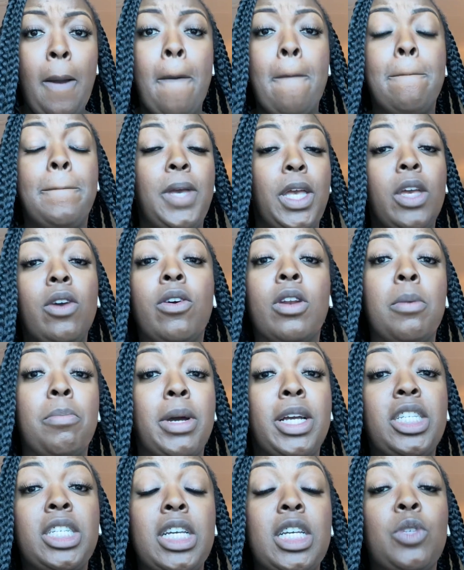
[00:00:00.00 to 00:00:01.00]
Being on a
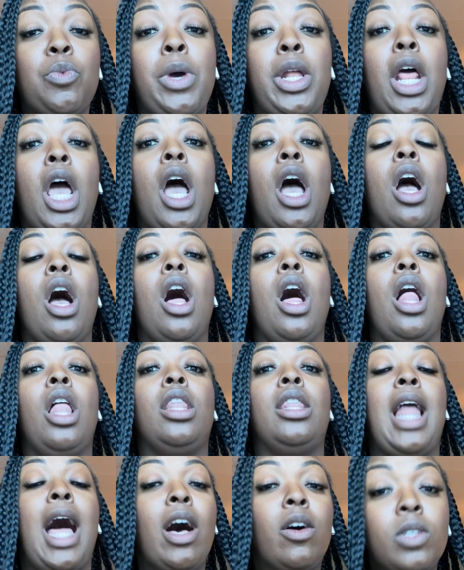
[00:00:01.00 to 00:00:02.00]
budget is what
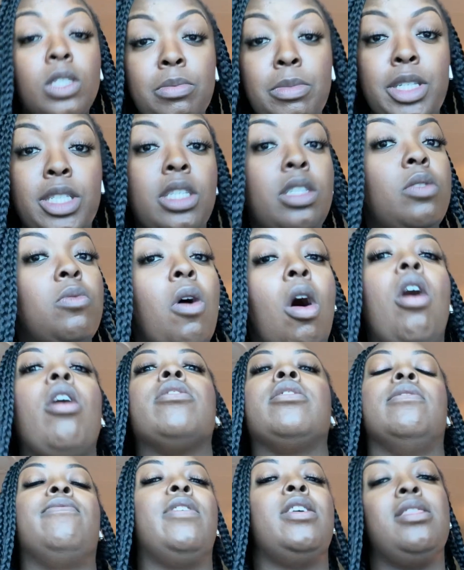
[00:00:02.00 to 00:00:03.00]
allows me to do all
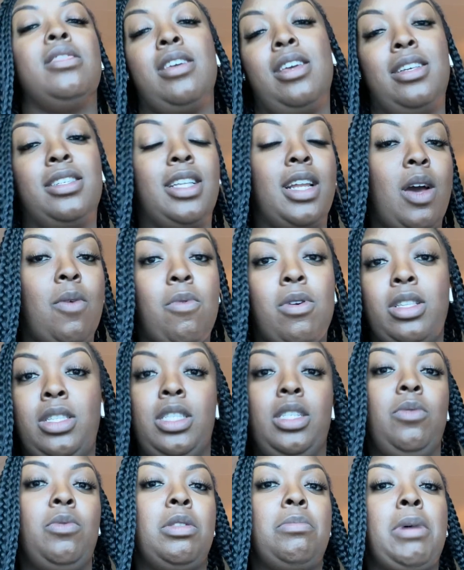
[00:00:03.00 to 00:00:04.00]
the fun things that I want
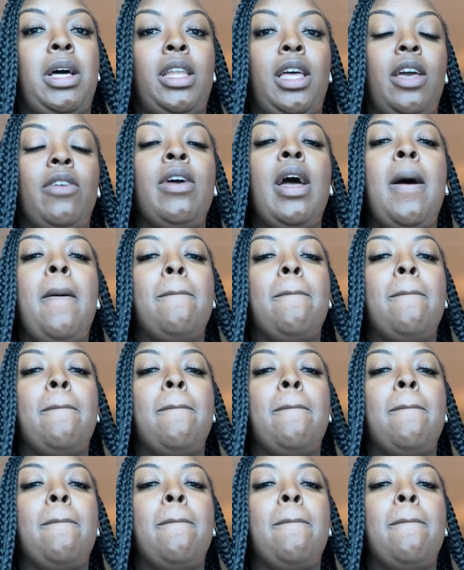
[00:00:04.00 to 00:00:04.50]
to do with my life.